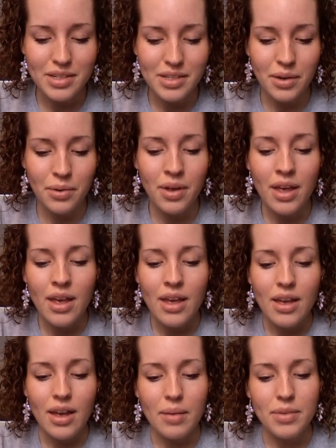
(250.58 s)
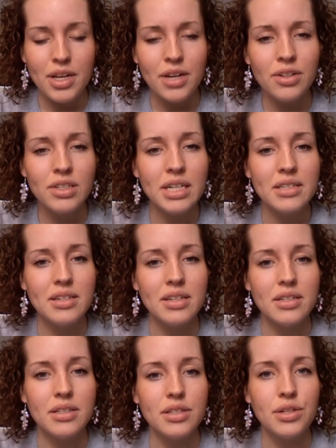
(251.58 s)
So the urine test
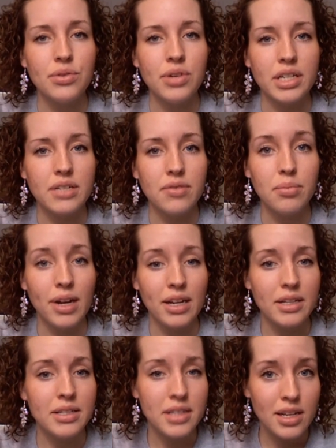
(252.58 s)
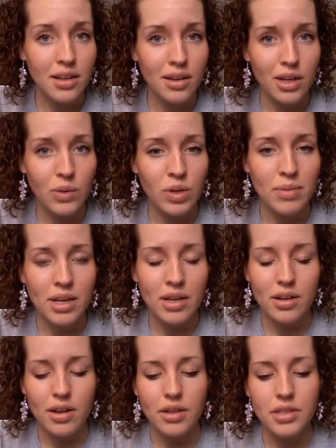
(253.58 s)
is to test for pregnancy in
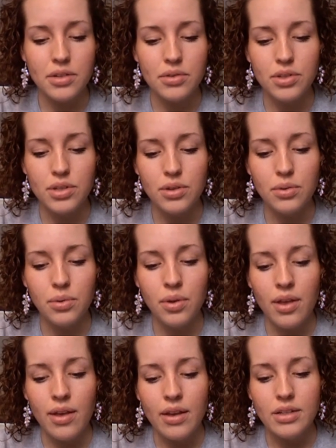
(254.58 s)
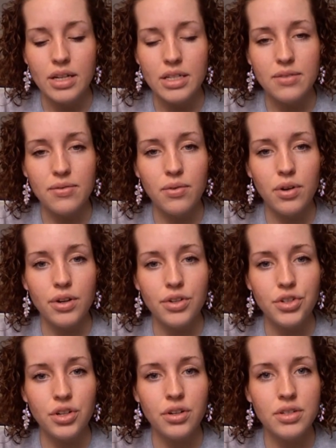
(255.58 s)
women, also to test
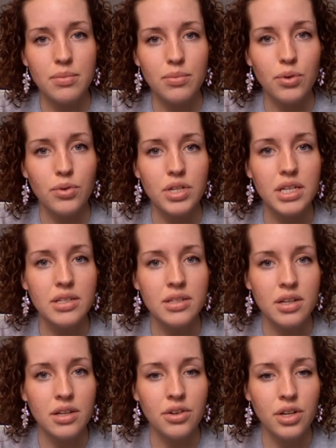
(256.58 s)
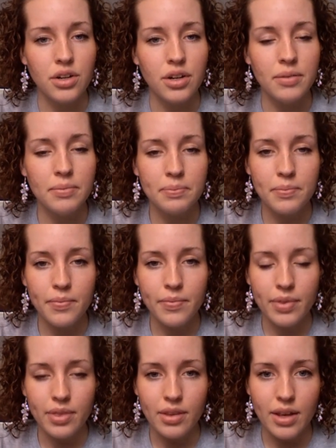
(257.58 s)
for sugars and proteins in your urine,
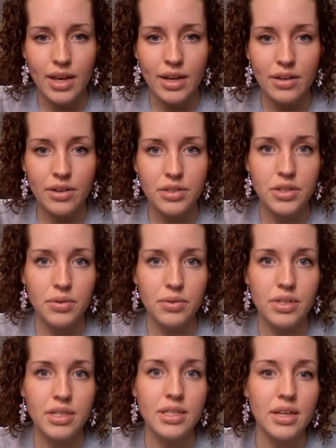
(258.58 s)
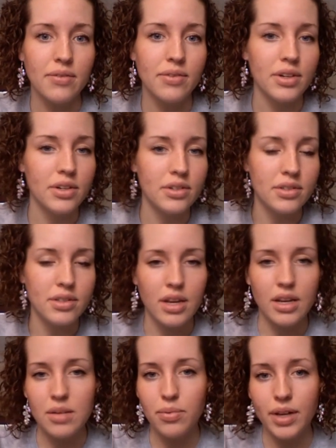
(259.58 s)
and also to see if there's
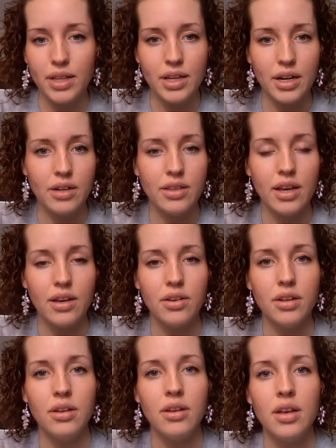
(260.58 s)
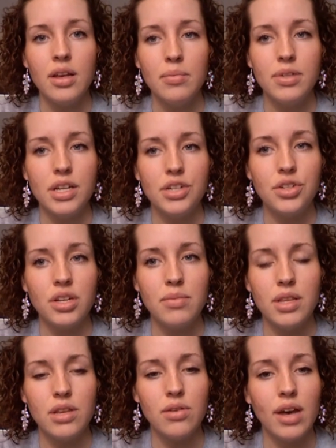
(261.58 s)
any blood there that could potentially
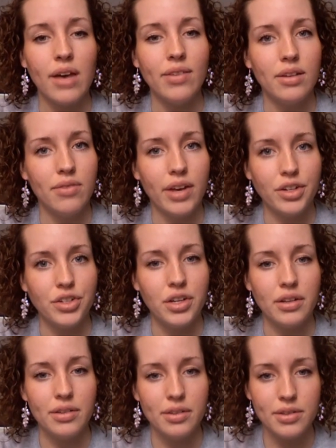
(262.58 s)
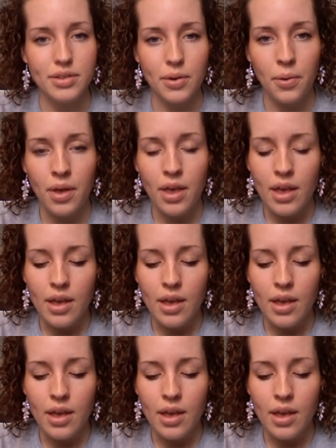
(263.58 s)
mean that you have an infection. So